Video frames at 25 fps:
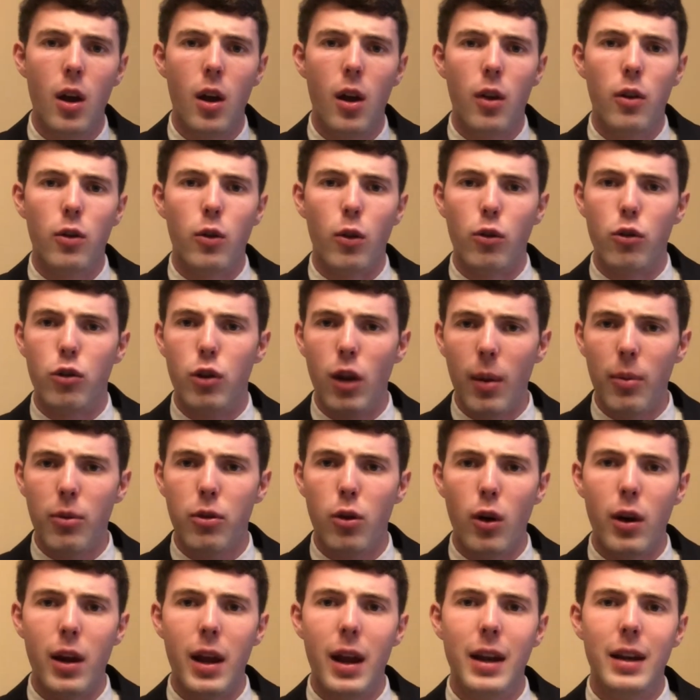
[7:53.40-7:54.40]
So it
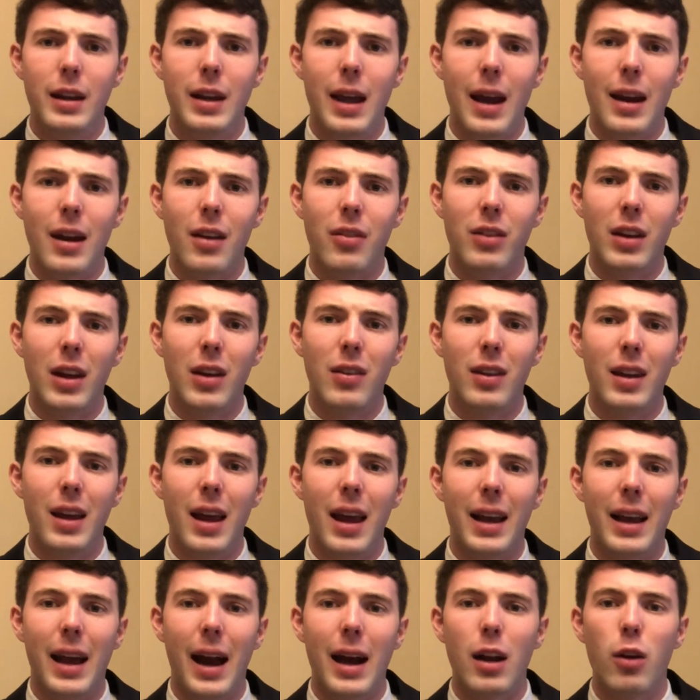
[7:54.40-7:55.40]
jump-started Indiana's season.
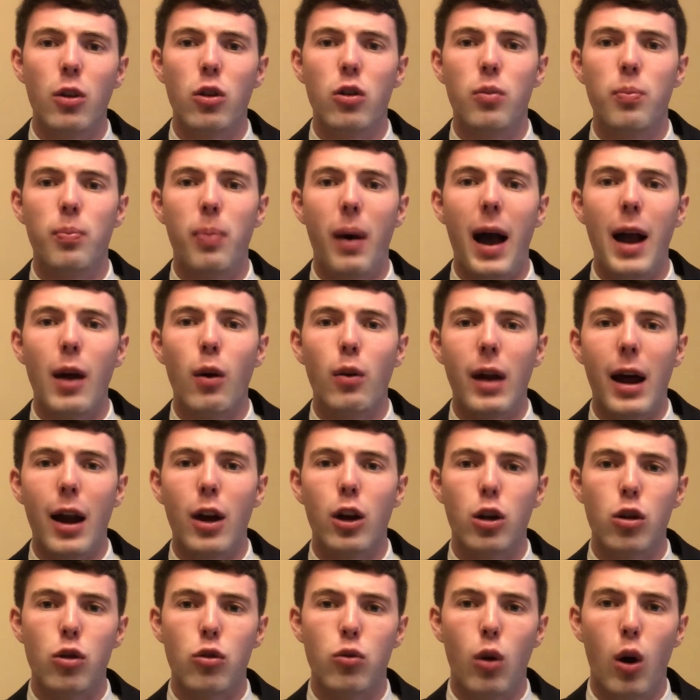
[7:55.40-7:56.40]
It kind of spiraled out of
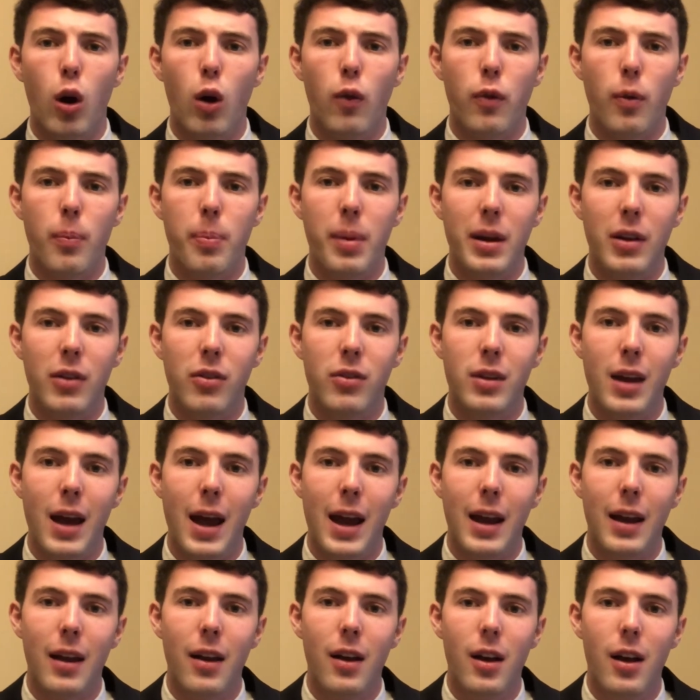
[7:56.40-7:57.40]
control for Penn
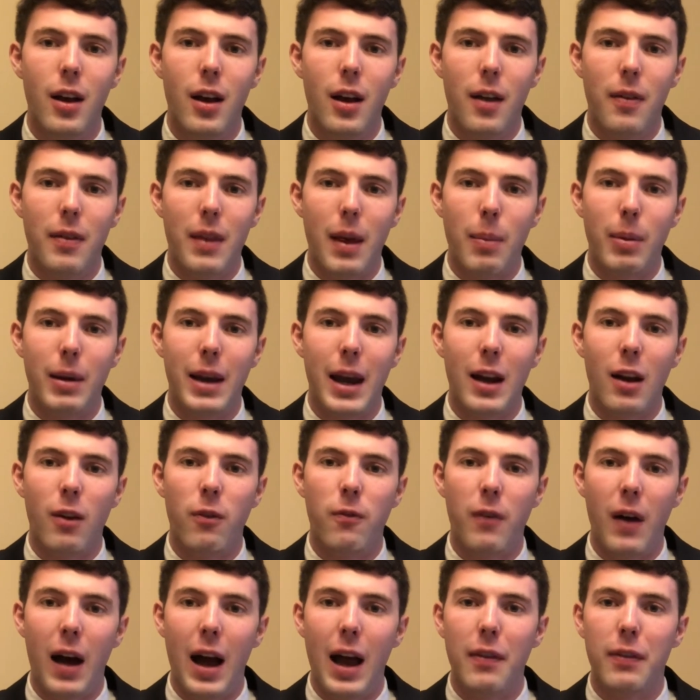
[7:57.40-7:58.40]
State. That began a
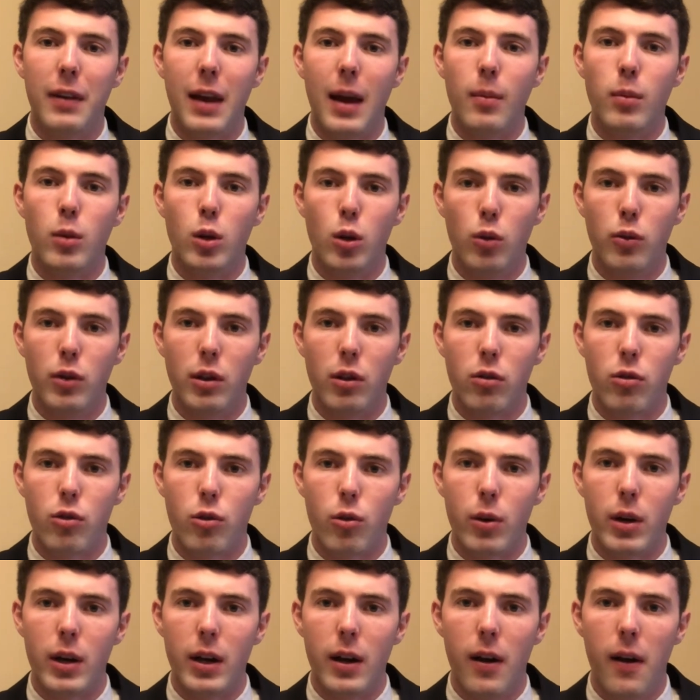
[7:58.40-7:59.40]
5-game losing
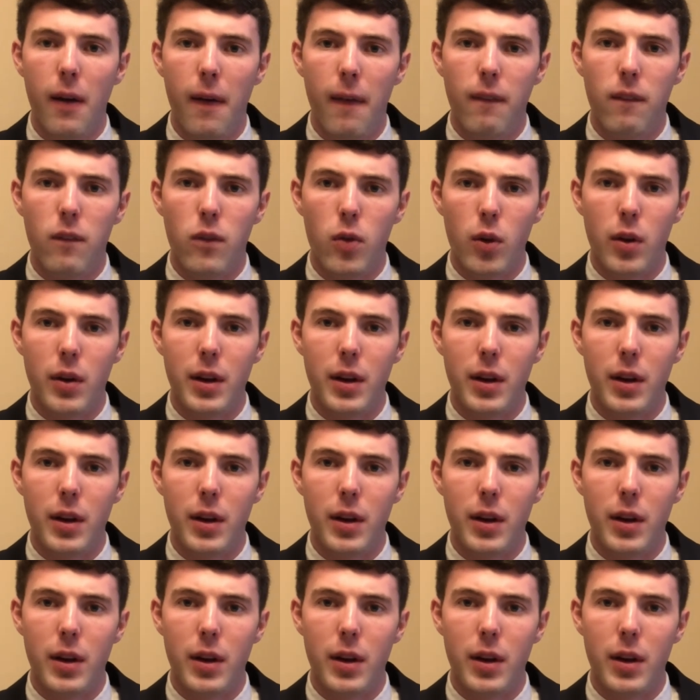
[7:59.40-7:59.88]
streak for the